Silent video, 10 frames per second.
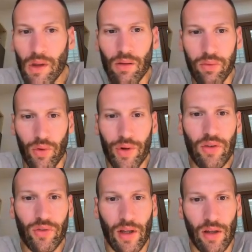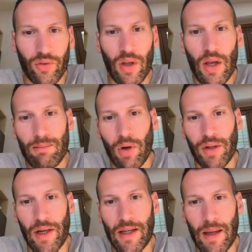For instance,
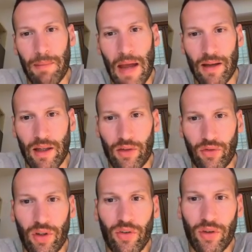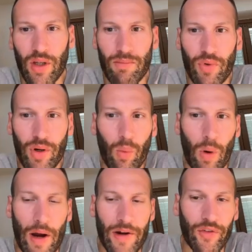modeling a banking system
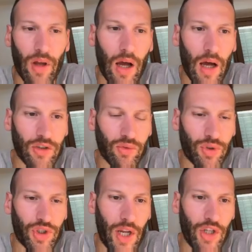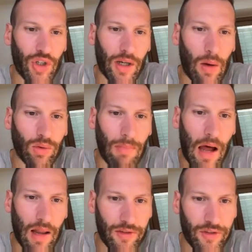requires us to change account
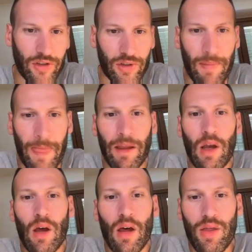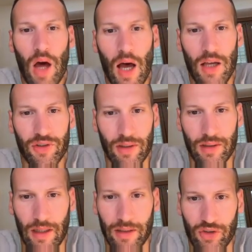balances. Thus, a
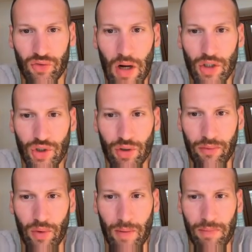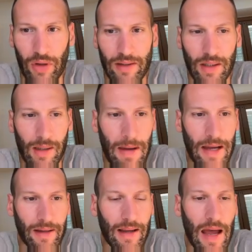data structure for representing
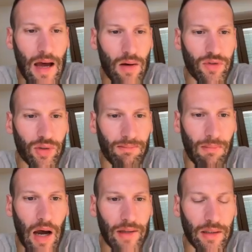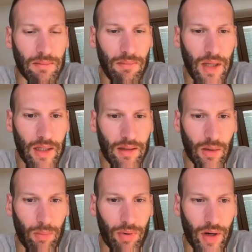bank accounts might admit
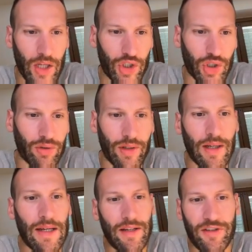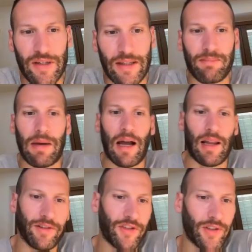an operation set
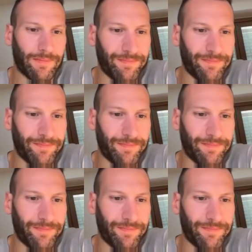balance.